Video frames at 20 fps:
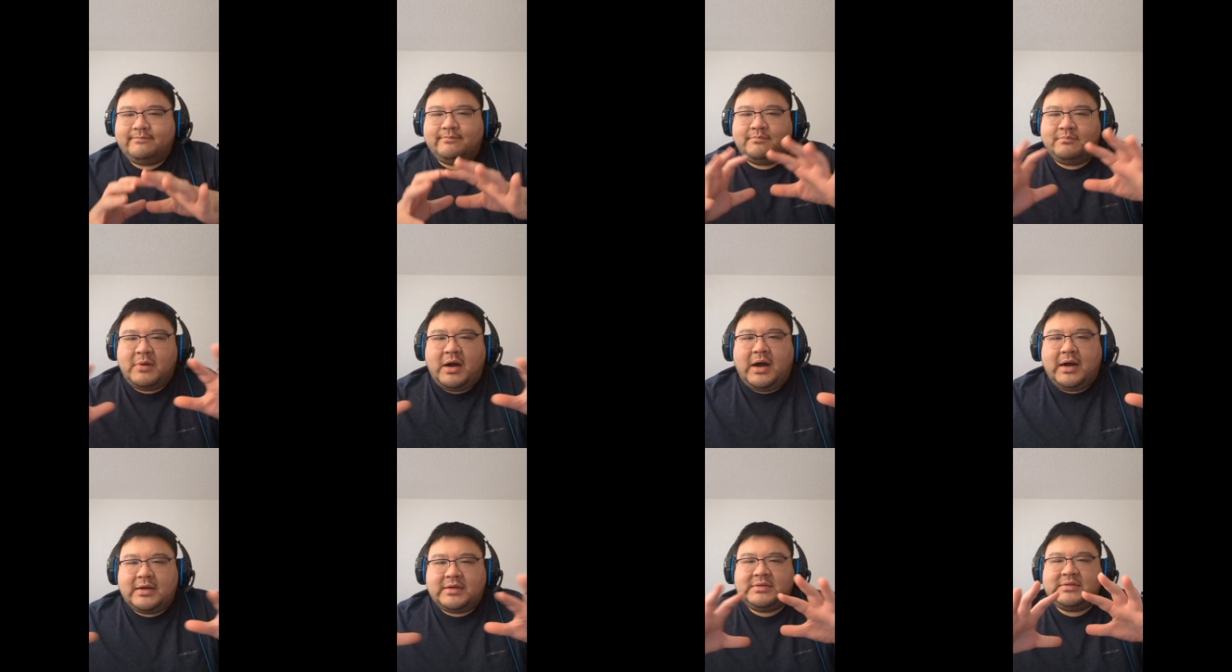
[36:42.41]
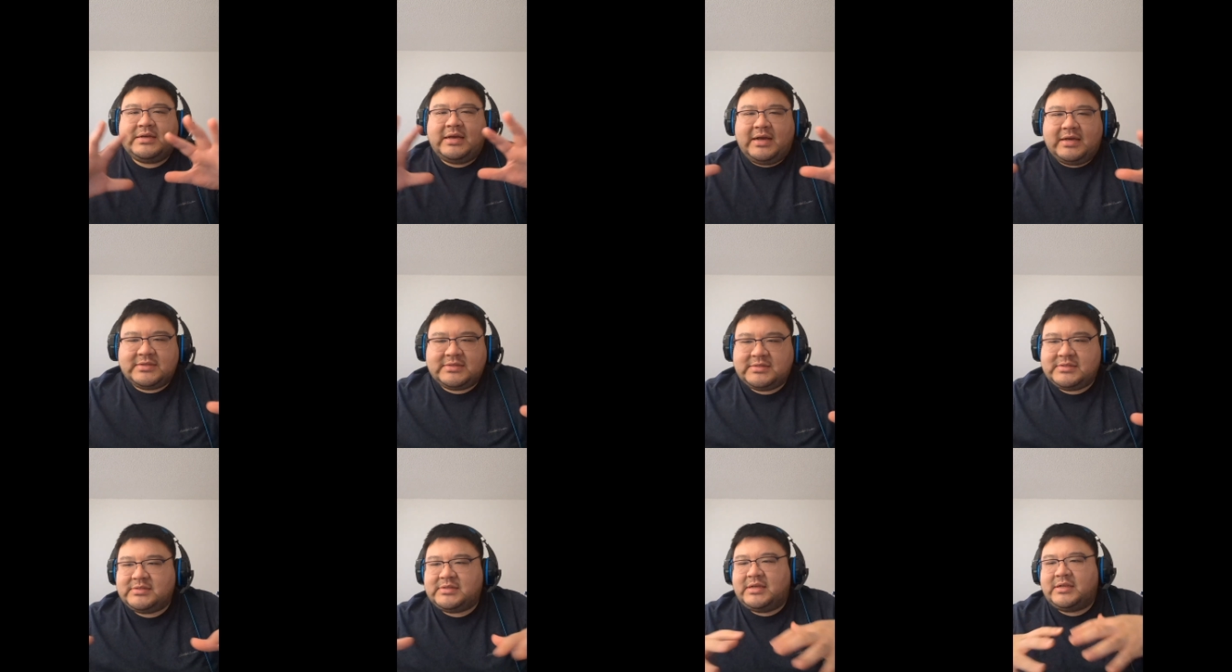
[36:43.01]
mock
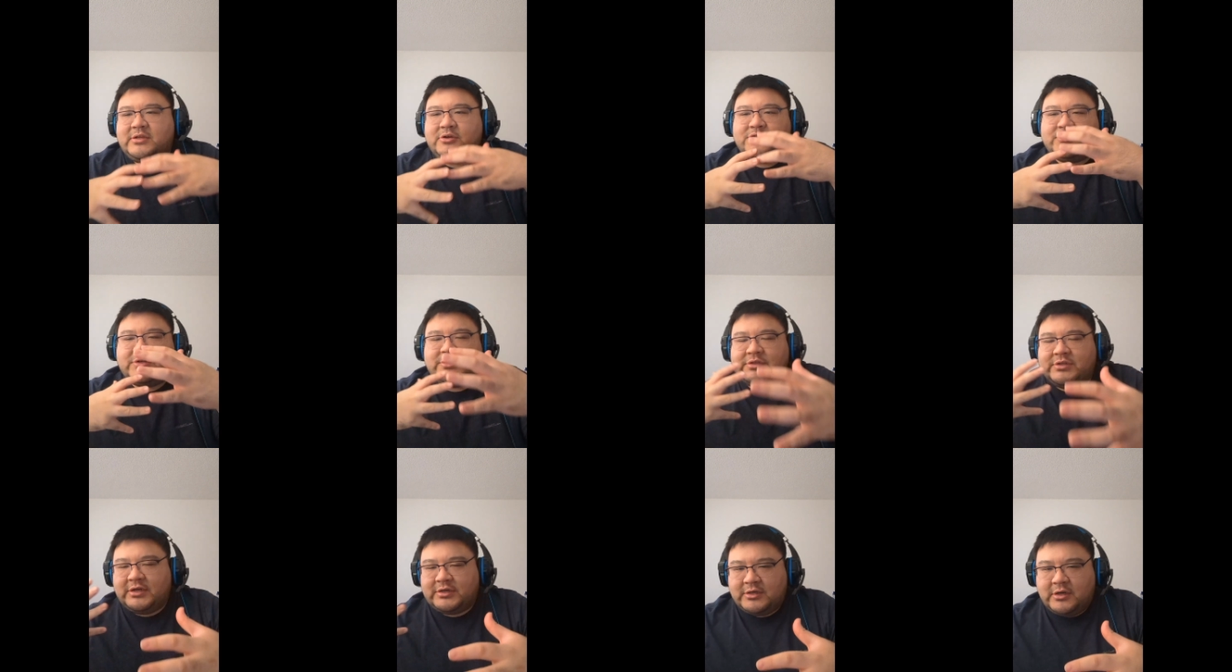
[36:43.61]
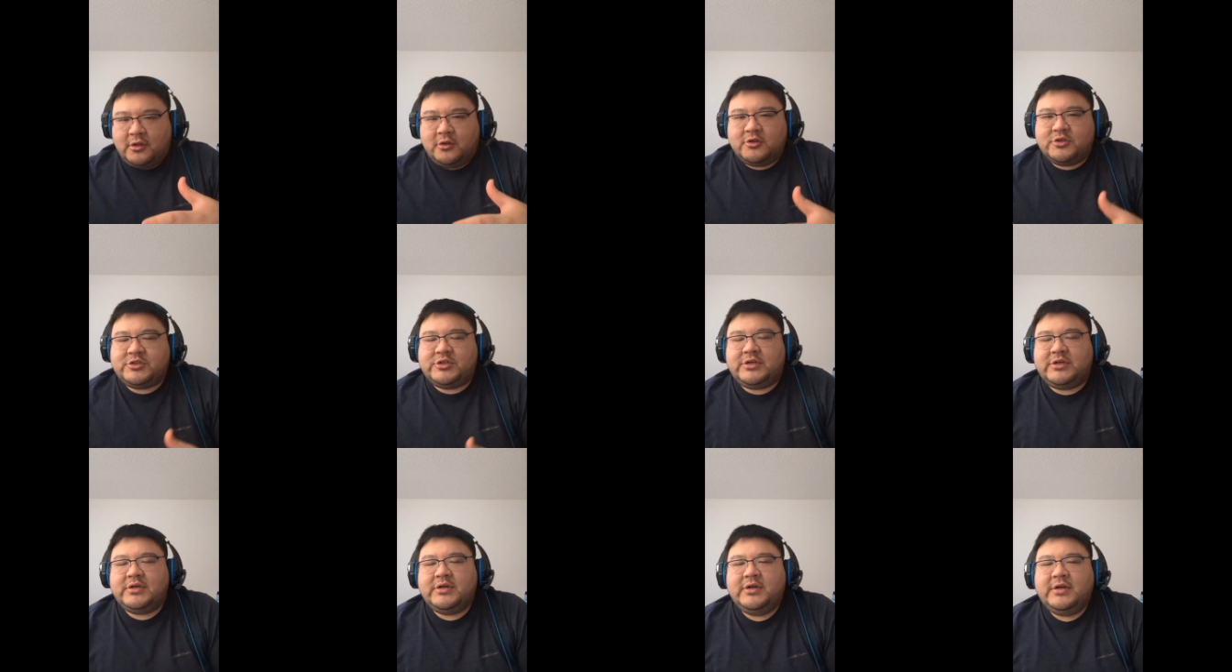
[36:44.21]
tests and using
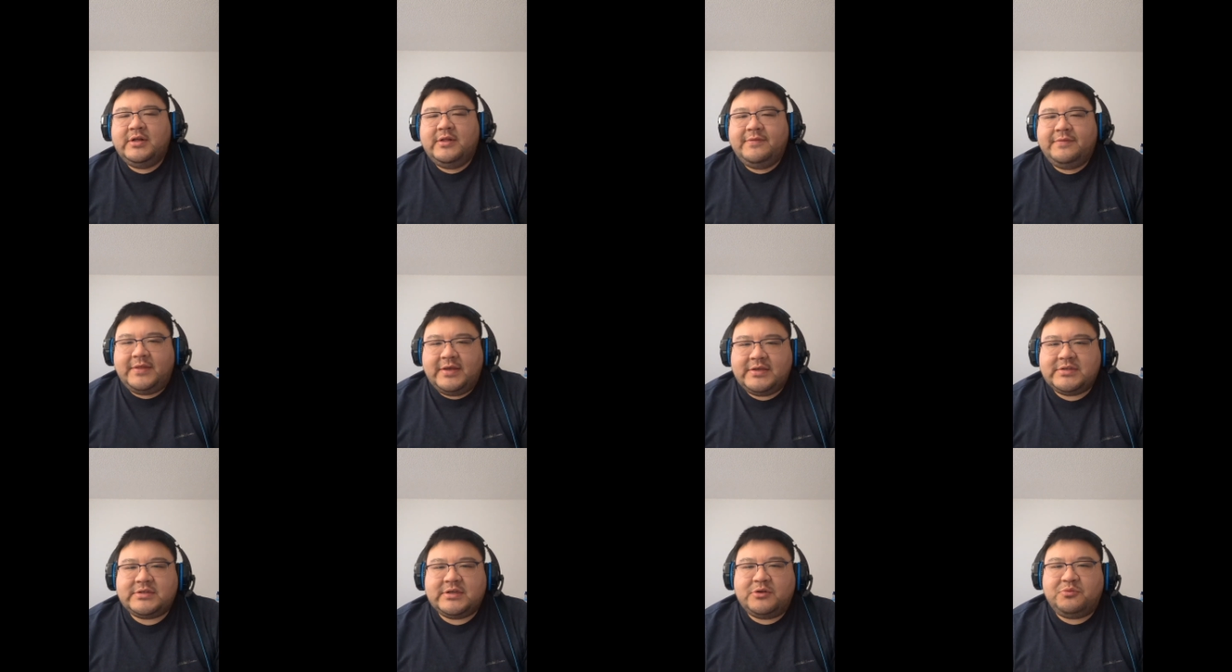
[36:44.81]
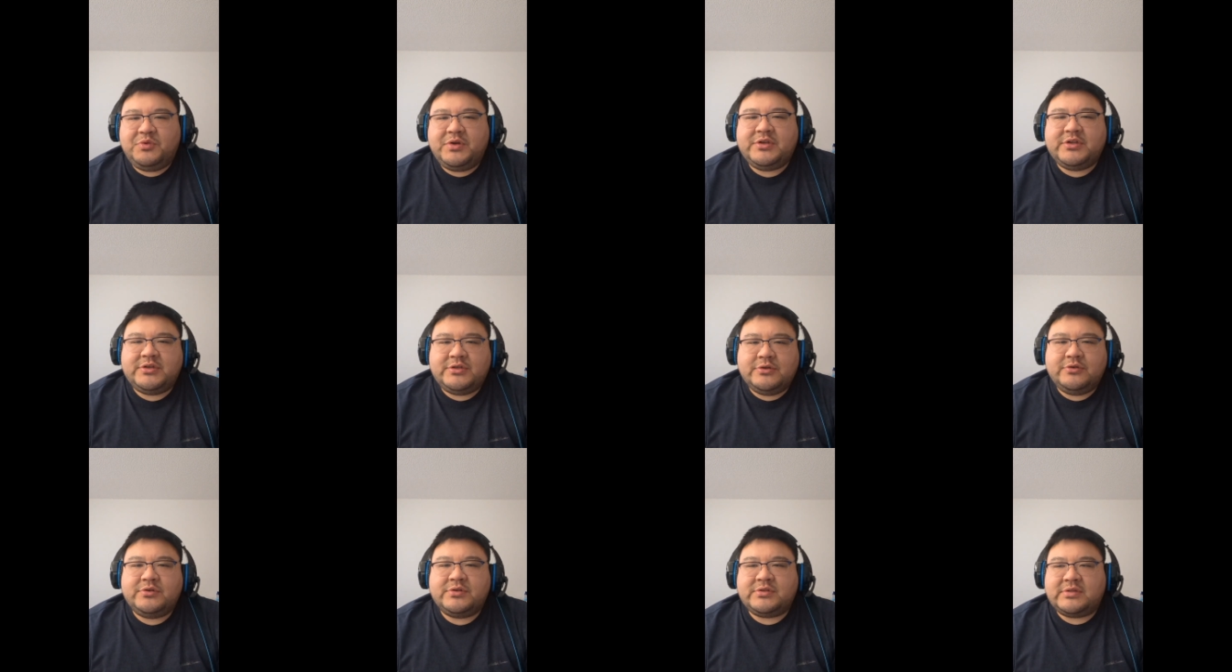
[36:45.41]
technology, they said we
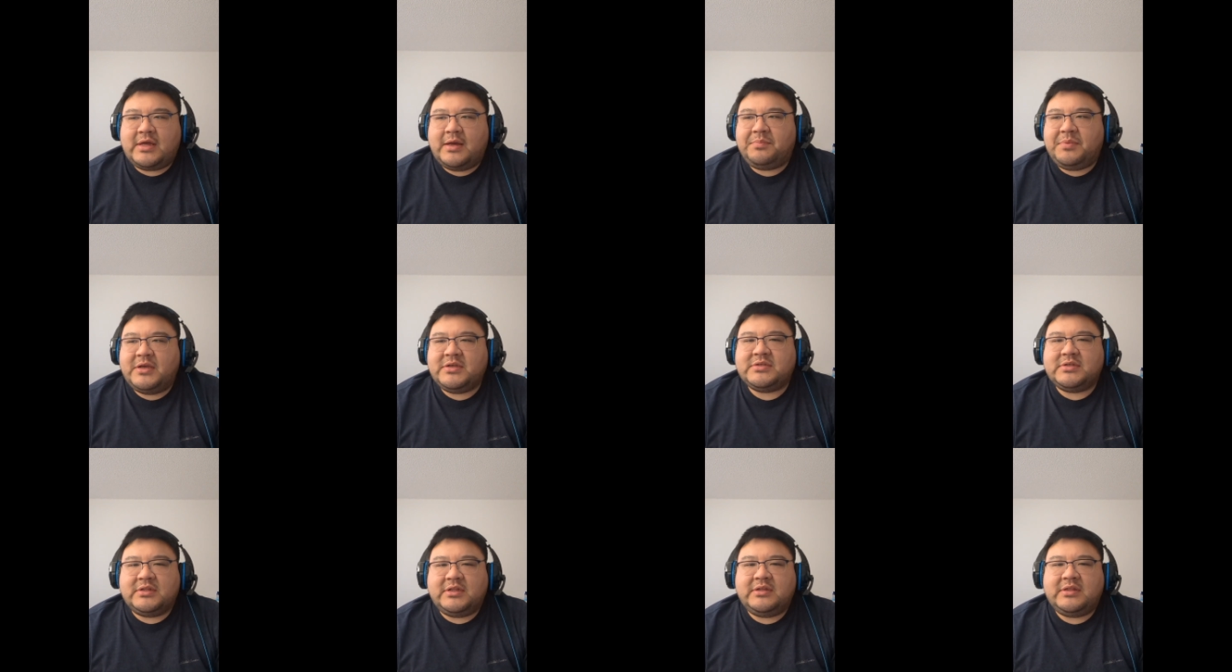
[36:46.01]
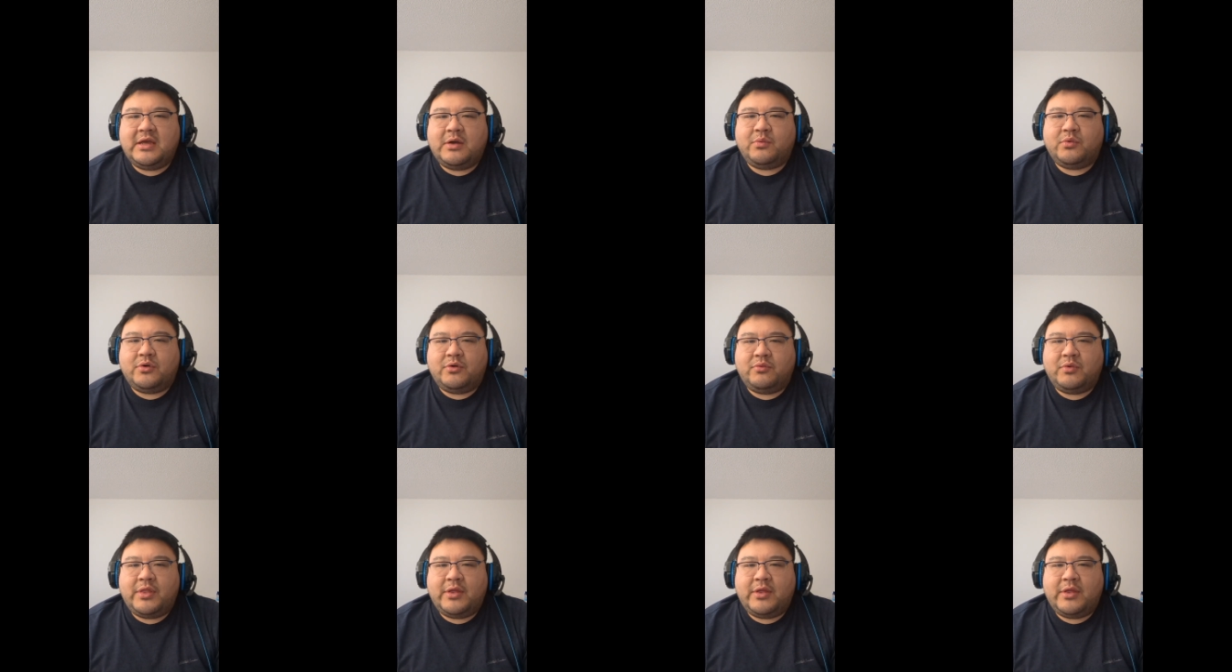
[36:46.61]
deduced that basically they were